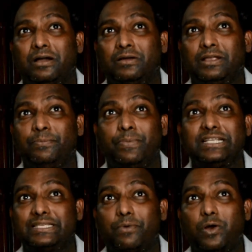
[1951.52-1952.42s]

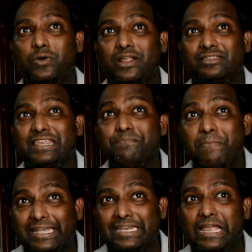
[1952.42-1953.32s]
a
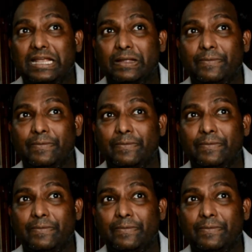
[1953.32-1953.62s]
thematic